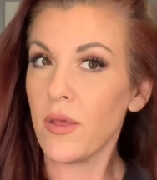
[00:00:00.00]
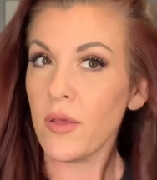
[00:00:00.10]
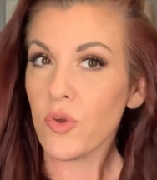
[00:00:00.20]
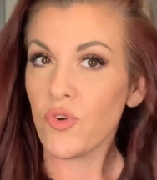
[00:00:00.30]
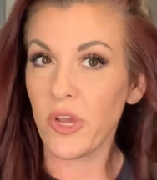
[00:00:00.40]

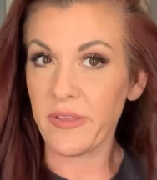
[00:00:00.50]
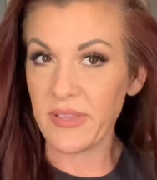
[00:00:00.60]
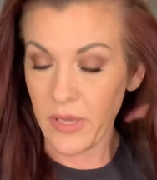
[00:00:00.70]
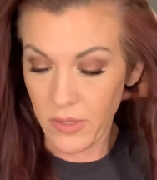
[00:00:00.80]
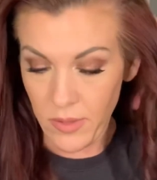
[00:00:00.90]

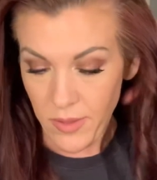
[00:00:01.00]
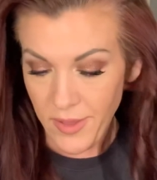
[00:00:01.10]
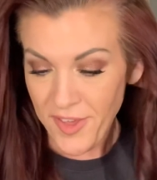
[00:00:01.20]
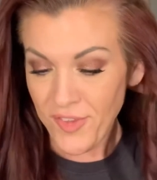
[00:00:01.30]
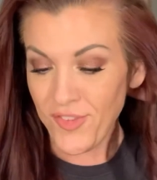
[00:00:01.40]
Crazy.
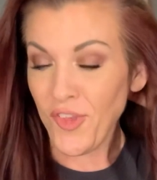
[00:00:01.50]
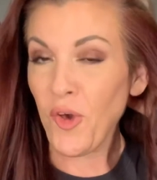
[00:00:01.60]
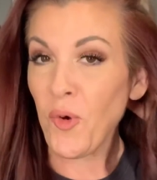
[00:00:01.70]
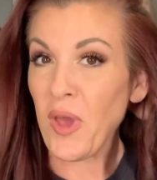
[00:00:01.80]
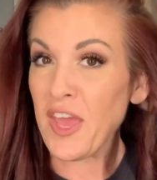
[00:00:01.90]

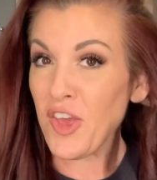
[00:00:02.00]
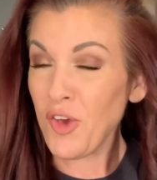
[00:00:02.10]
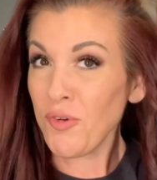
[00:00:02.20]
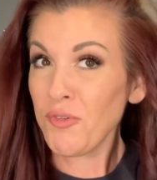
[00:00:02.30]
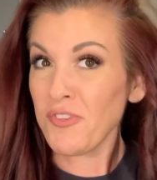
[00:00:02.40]
So it goes